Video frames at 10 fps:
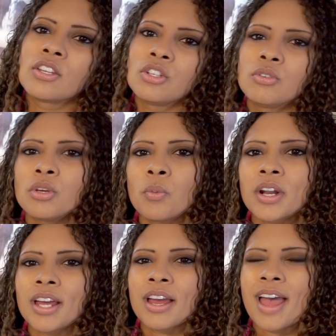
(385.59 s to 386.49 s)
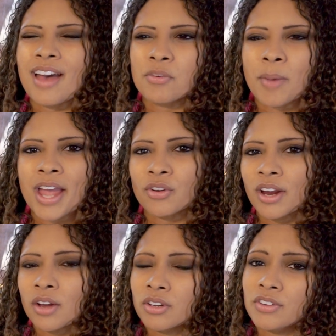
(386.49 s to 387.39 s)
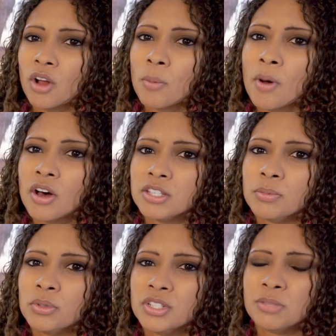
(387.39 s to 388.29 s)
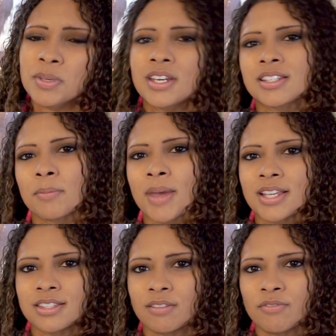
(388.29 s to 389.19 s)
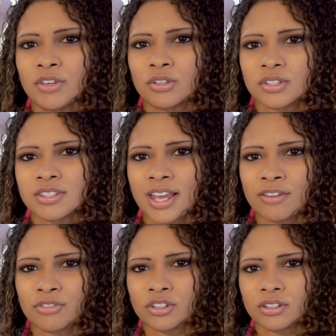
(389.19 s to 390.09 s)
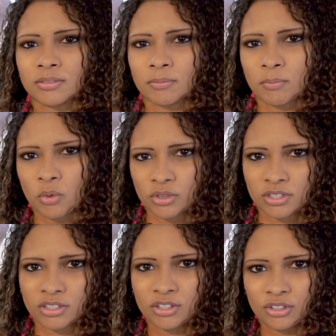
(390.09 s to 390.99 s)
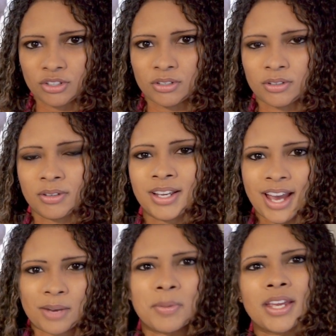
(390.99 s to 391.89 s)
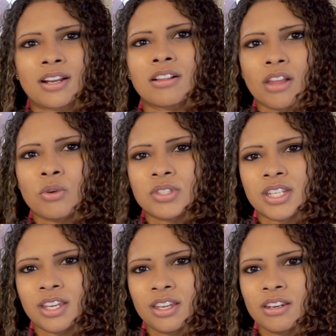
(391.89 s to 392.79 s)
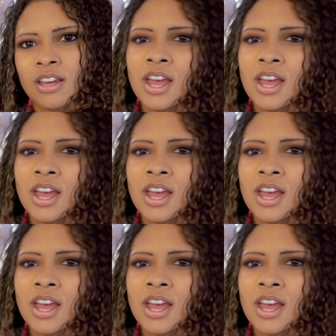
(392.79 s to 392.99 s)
You do want to have a background if at all possible, just because it makes them feel safer, more secure, kind of being closed in.